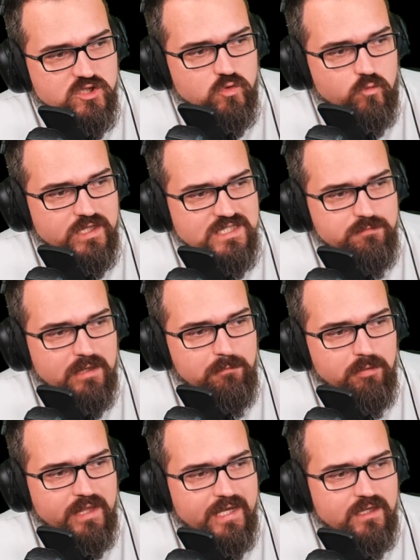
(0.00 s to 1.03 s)
story is by
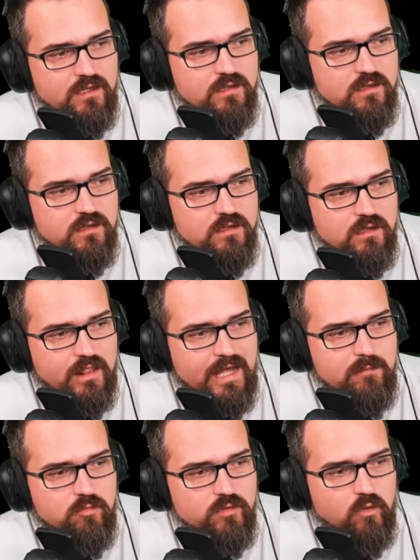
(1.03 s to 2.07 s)
Black
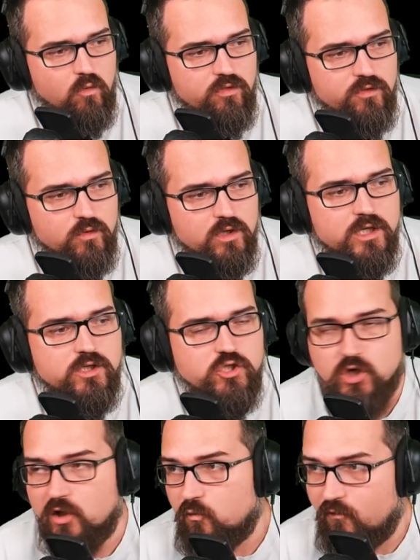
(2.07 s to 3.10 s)
Library author
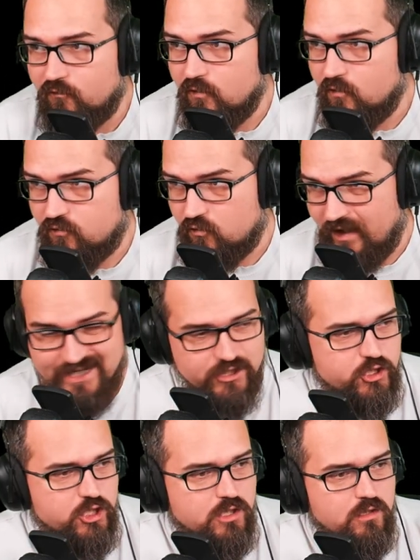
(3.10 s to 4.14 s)
John
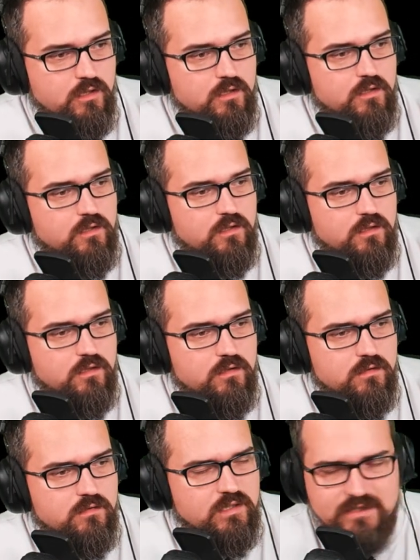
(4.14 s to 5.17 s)
French.
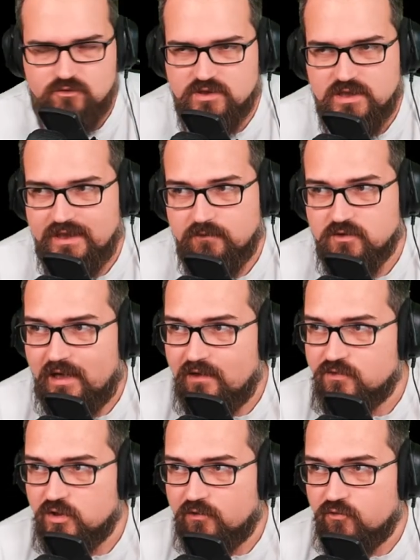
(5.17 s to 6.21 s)
Interesting name to
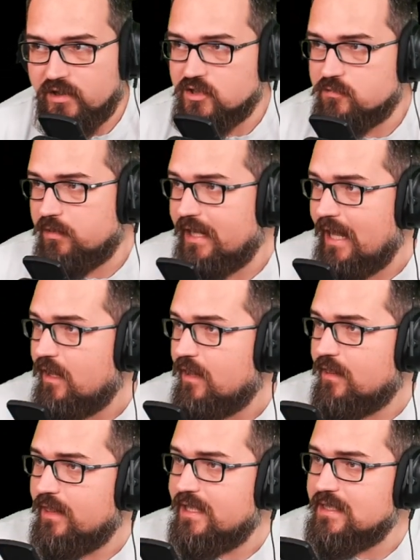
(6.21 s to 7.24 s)
have, John French. But
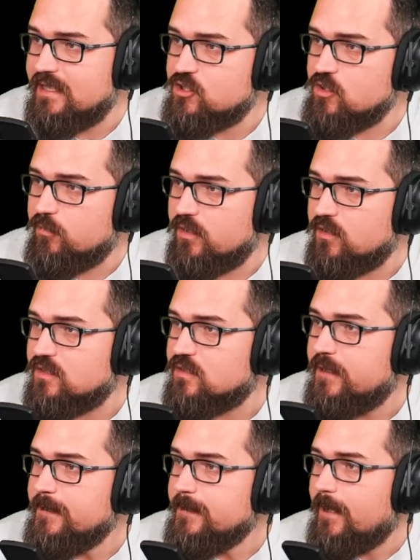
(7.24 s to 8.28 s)
let's jump into it.
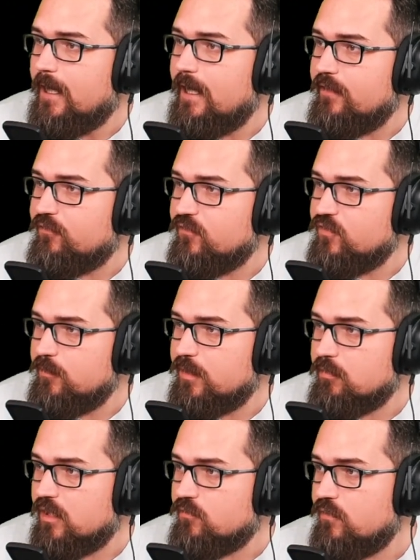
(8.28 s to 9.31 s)
The fun thing about
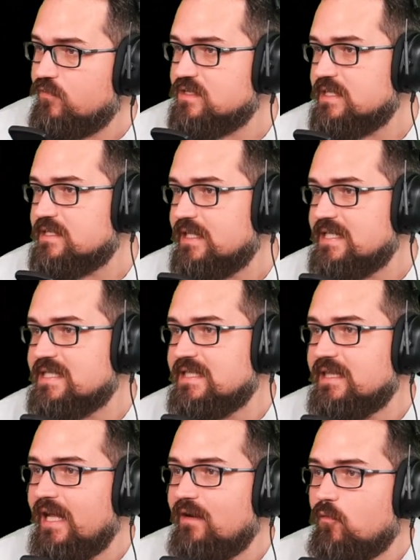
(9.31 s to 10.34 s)
Blood Ravens is they
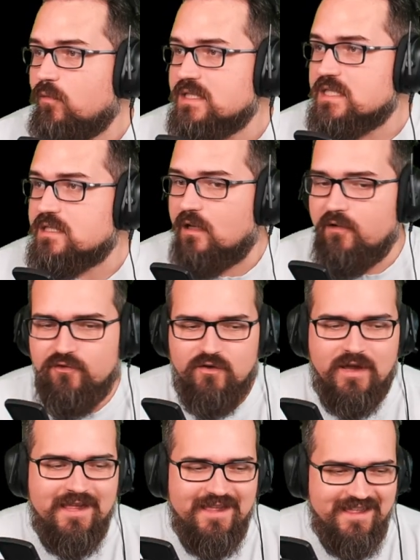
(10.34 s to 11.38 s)
steal everyone's
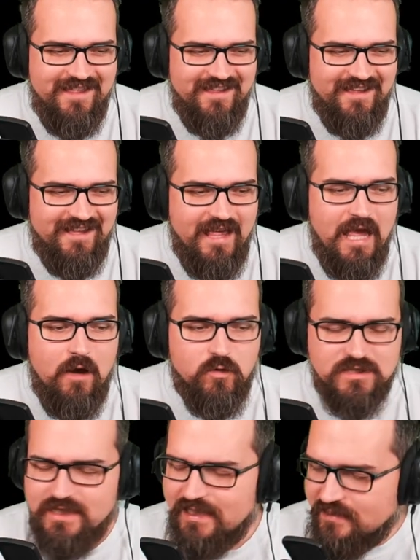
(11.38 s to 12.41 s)
stuff.
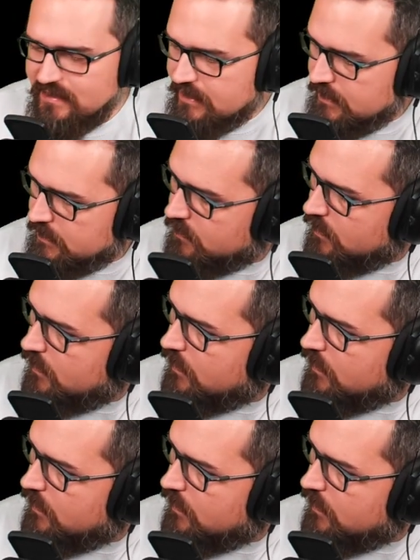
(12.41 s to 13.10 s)
Wasn't that the